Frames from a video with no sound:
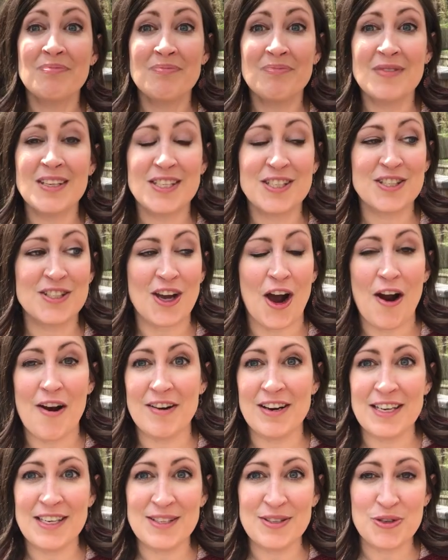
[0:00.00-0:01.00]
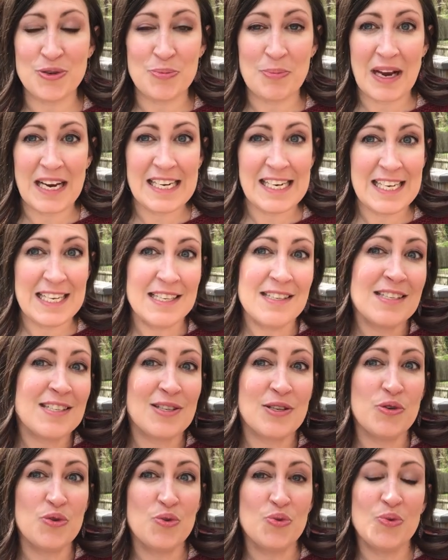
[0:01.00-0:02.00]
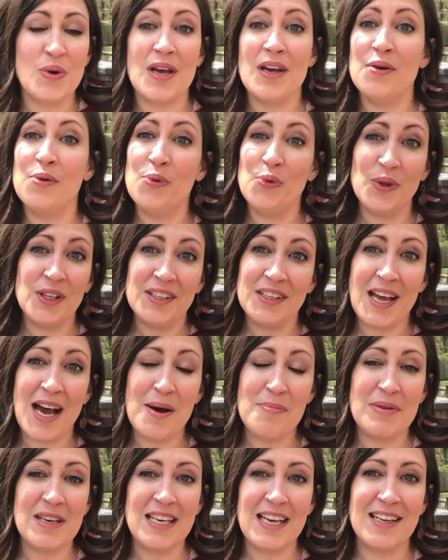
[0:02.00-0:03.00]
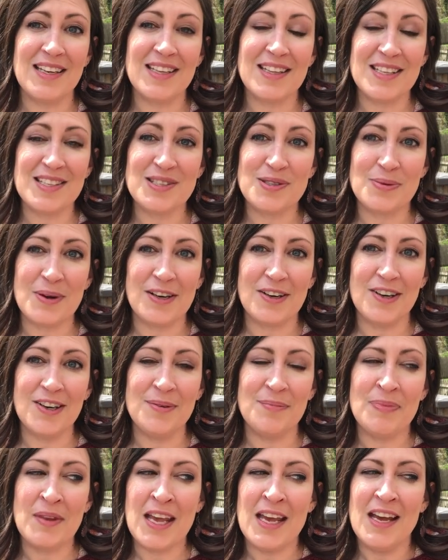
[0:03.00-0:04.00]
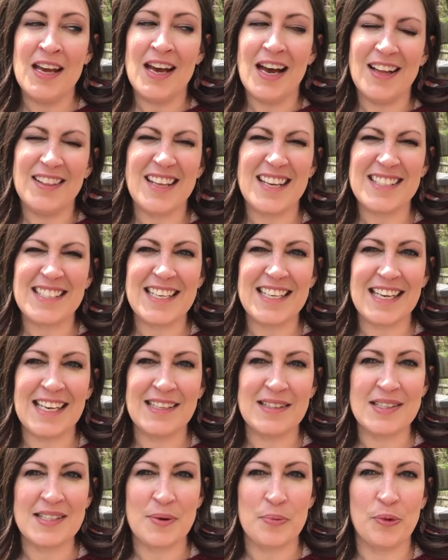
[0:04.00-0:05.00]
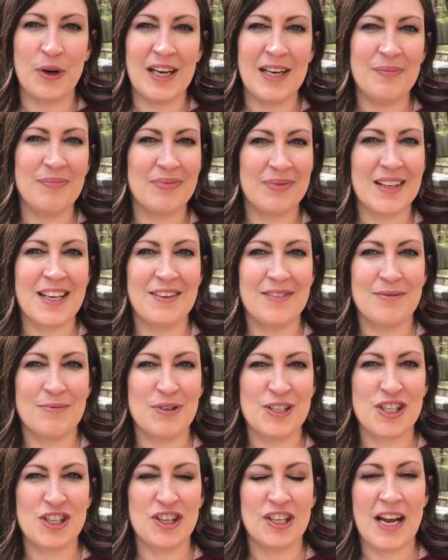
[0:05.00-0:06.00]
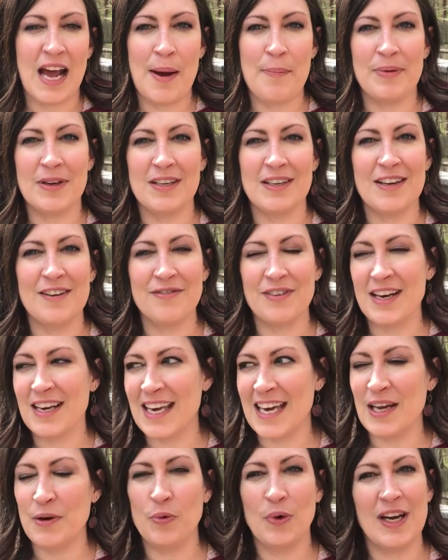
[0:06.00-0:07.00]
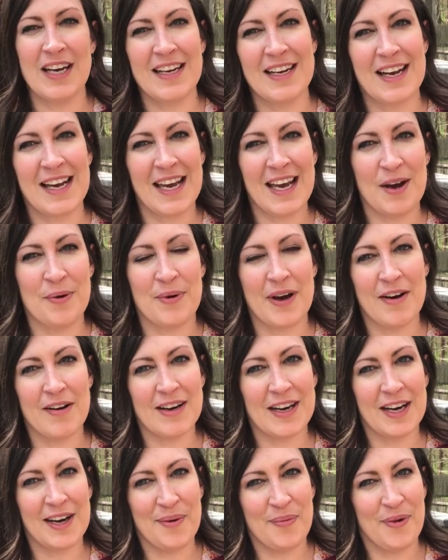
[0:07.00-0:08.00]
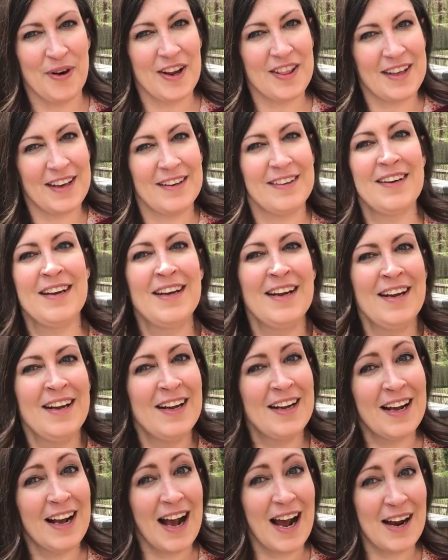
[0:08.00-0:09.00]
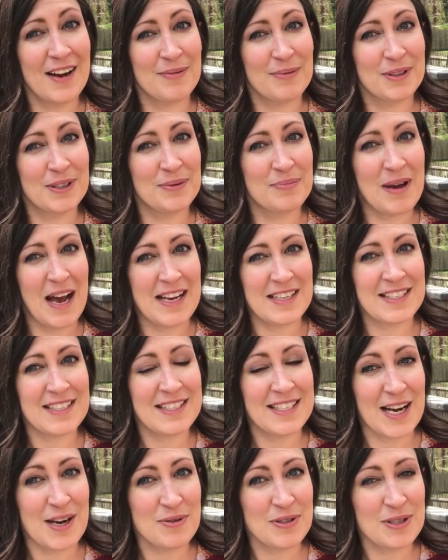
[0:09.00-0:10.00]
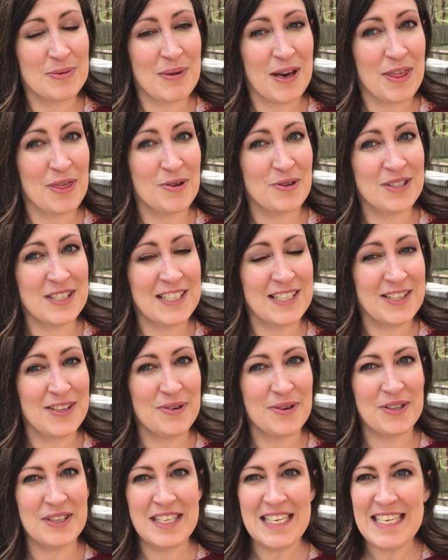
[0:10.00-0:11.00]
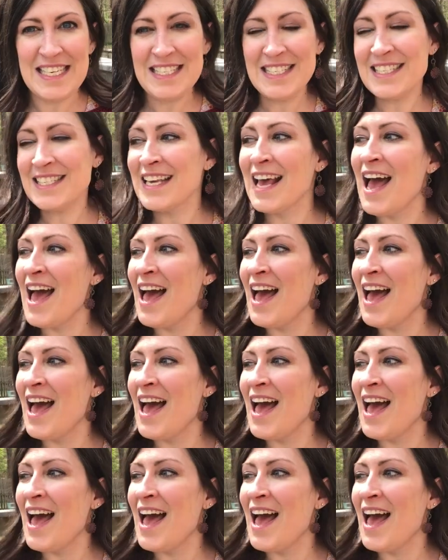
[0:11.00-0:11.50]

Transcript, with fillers: Sorry to my niece who will not be getting this sweater unless I gain some weight, which could happen if I gain weight and can't wear it anymore, then I will pass it down to my 13 year old niece.